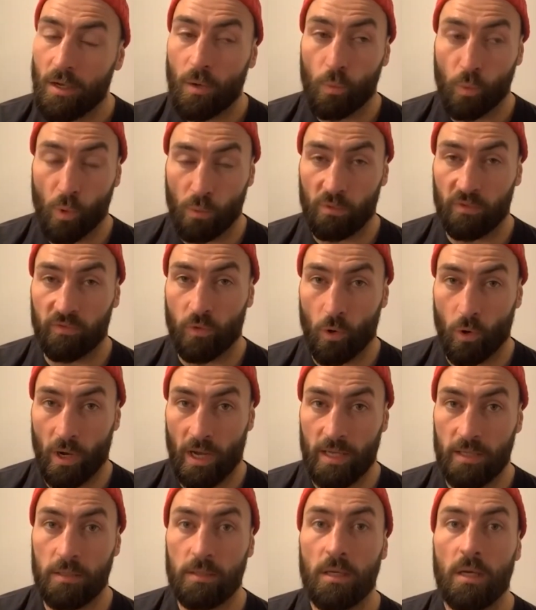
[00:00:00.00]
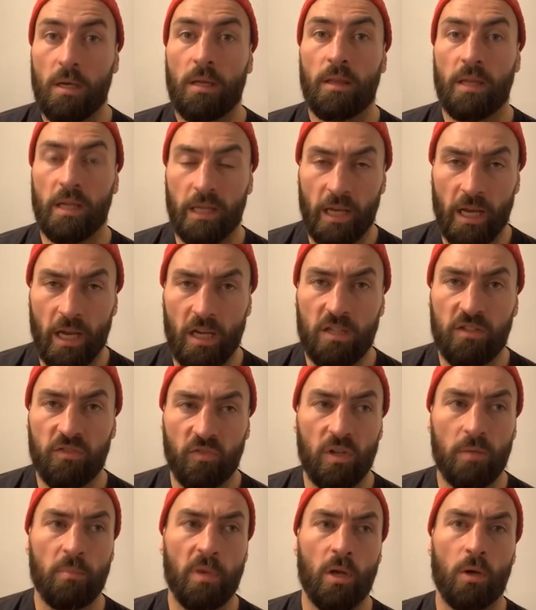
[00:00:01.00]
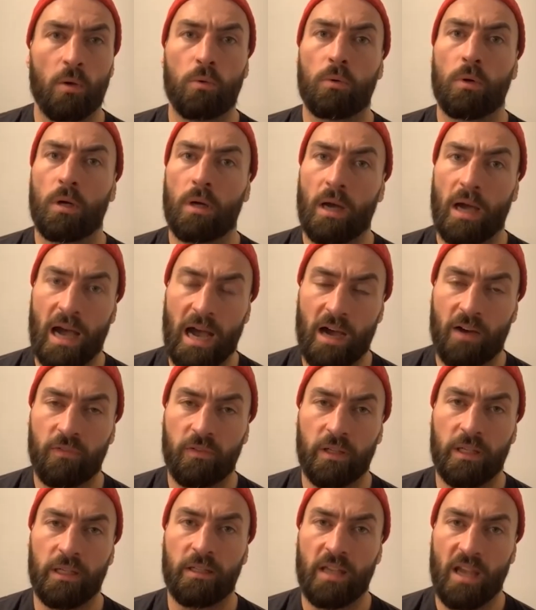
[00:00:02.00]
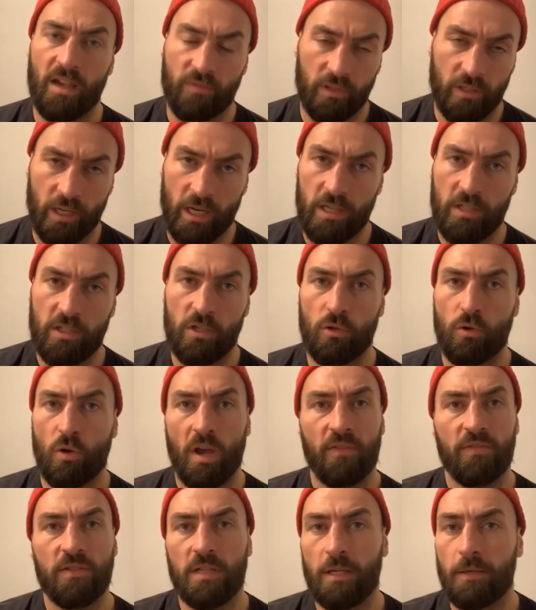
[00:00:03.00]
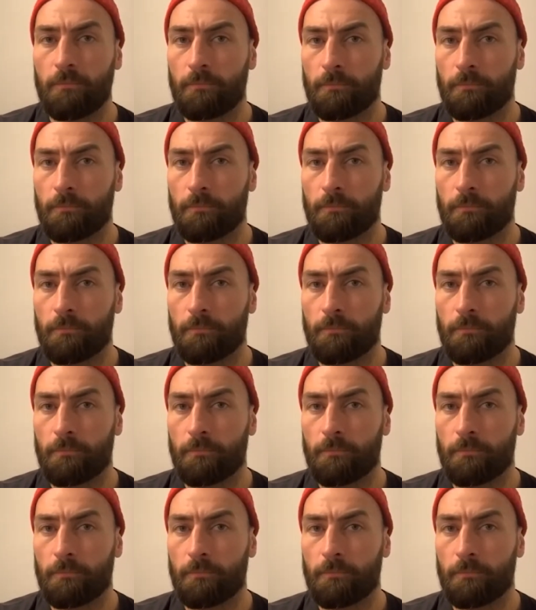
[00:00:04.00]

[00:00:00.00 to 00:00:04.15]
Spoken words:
what we've got is the greatest female athlete to ever grace the UFC.